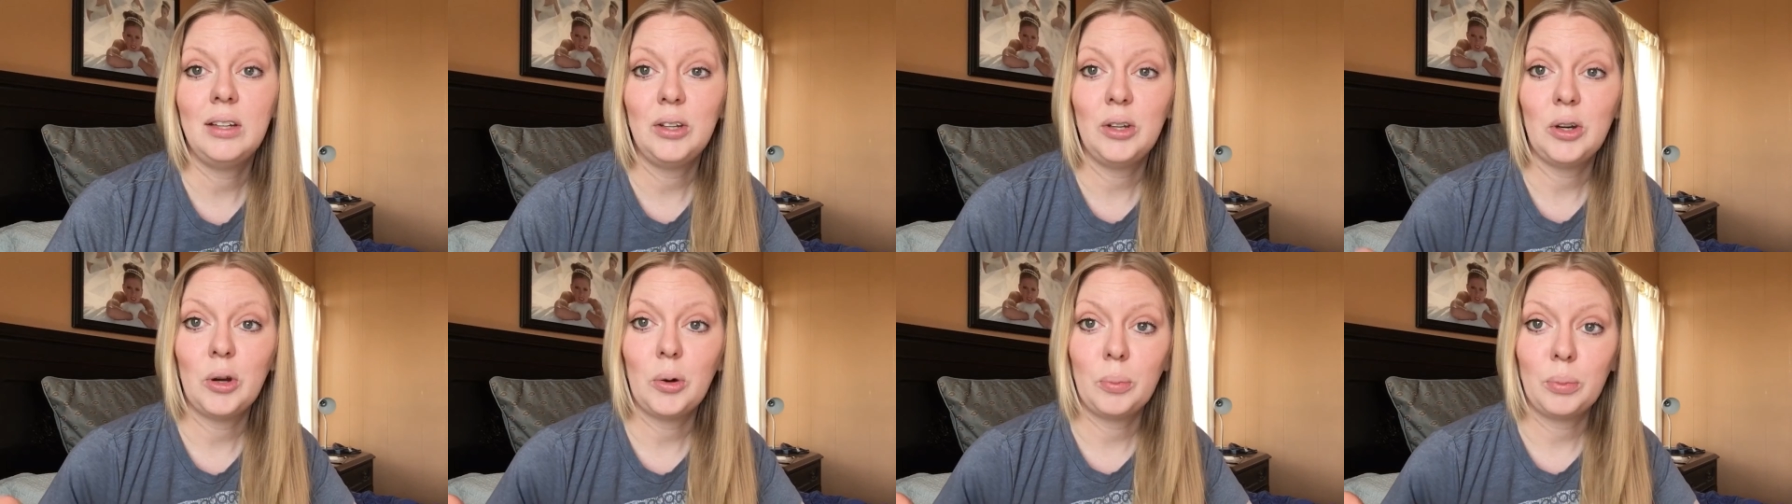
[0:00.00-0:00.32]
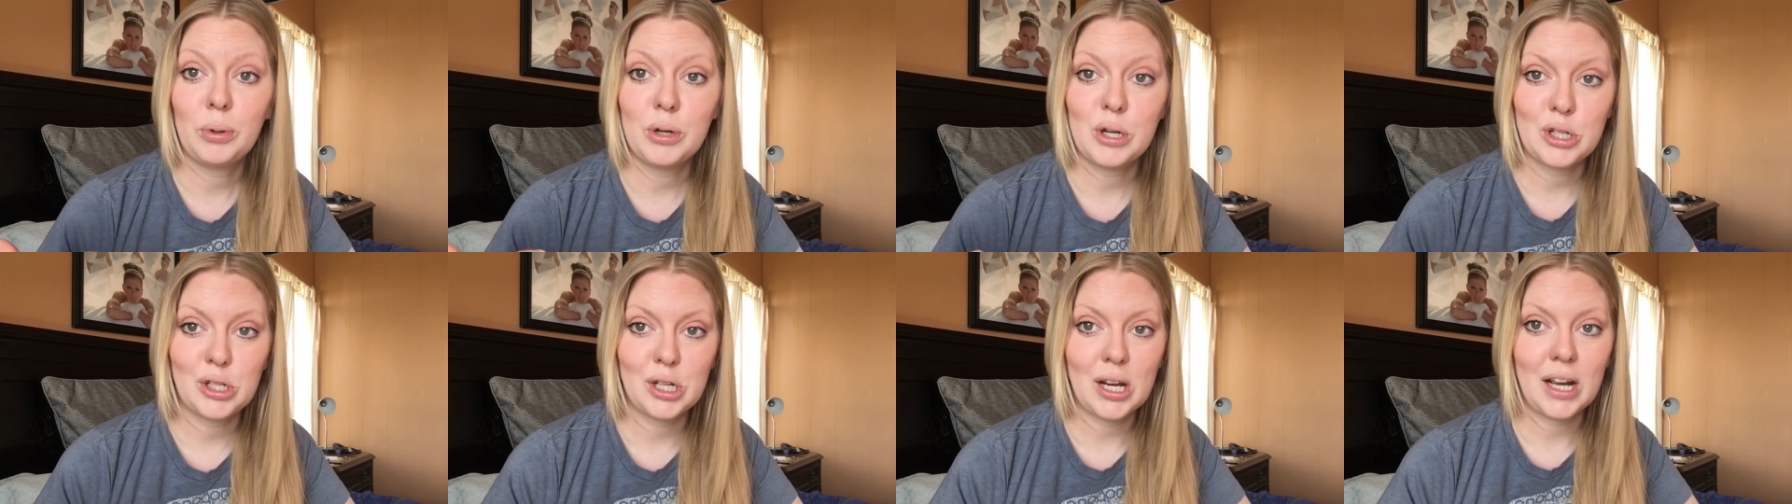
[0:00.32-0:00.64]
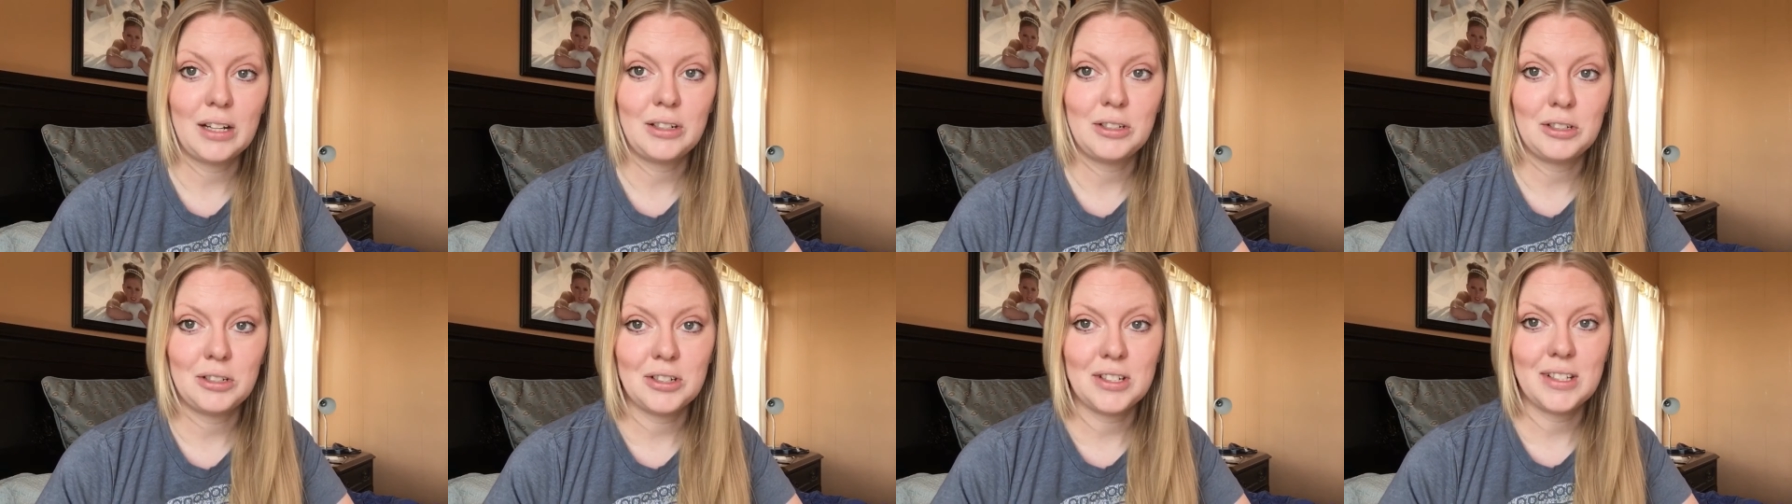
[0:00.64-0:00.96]
you know,
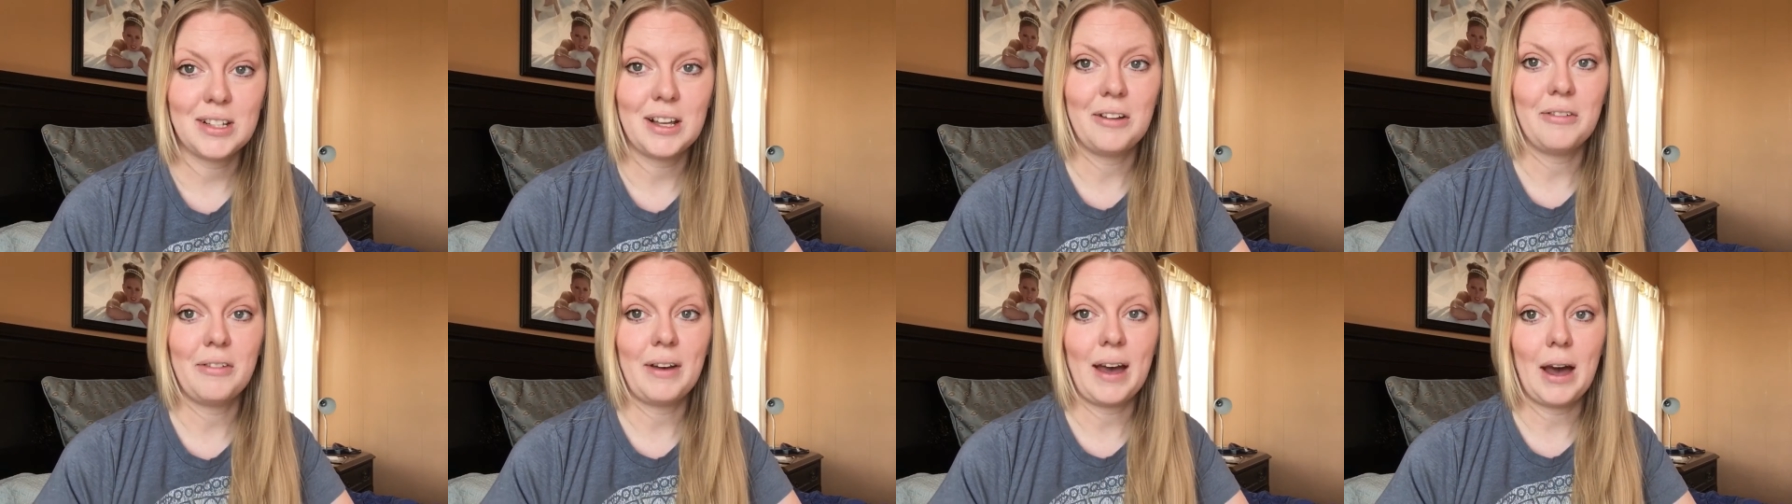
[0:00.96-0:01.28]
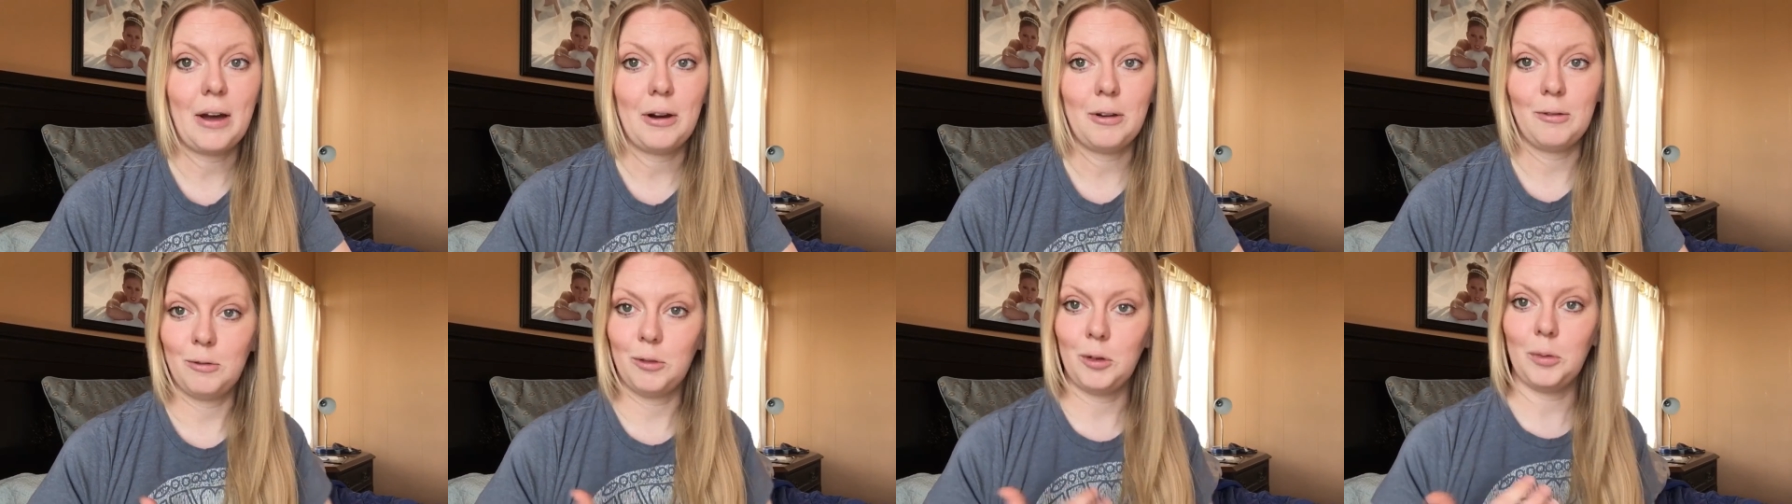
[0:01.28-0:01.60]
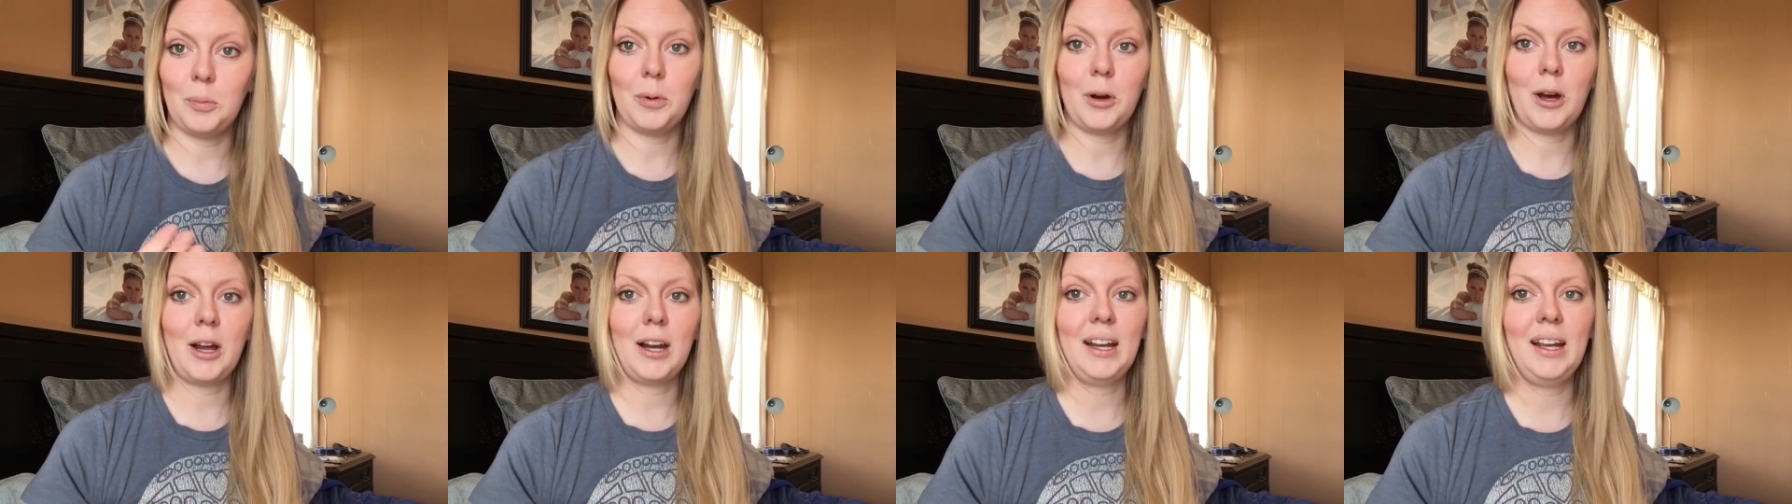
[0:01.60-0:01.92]
project yourself out of your
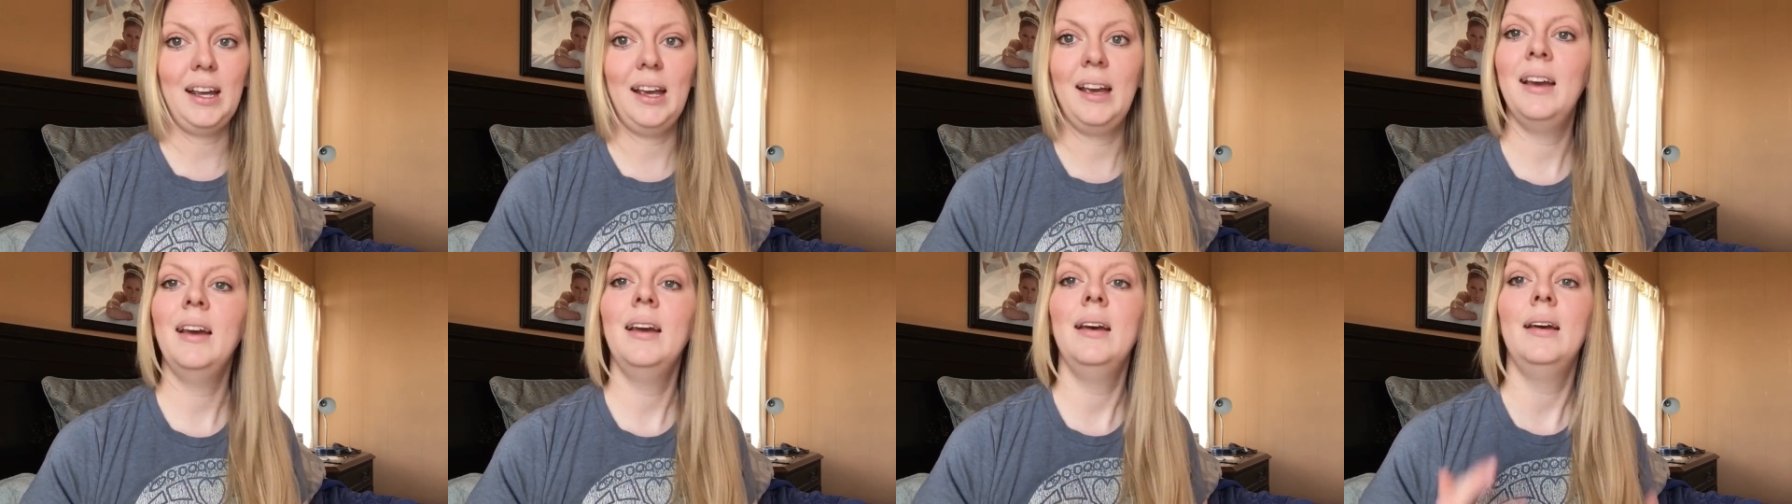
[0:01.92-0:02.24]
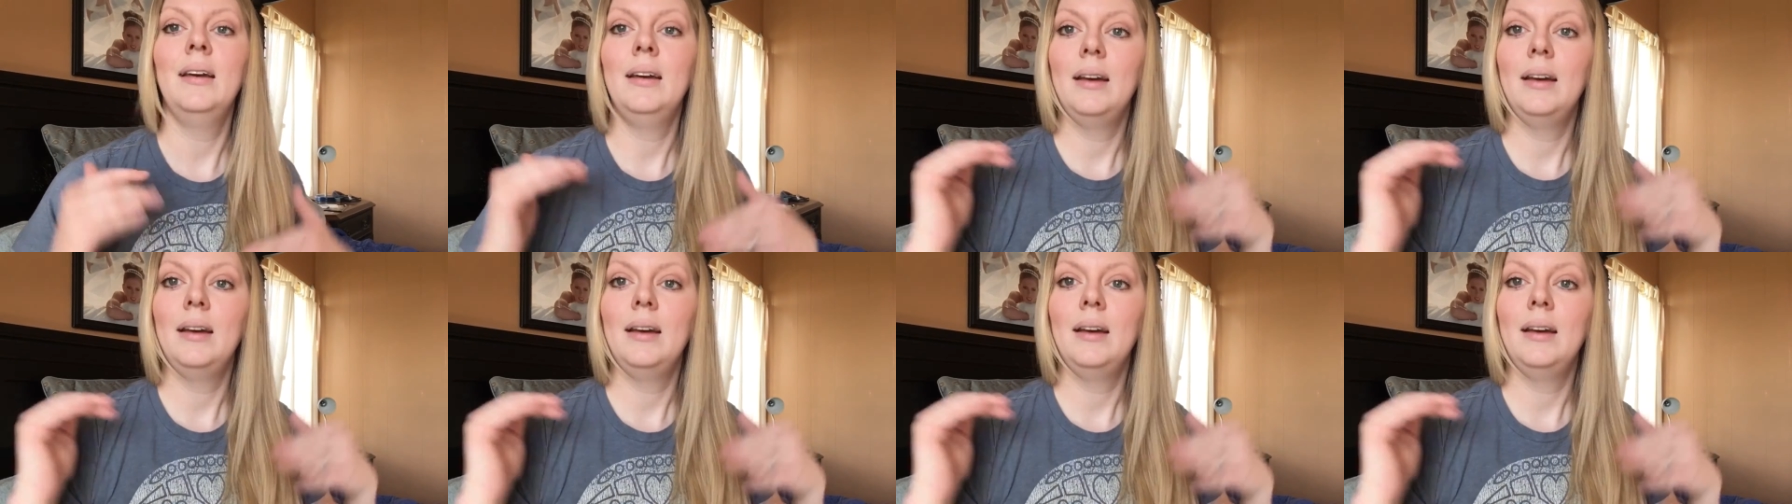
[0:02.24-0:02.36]
body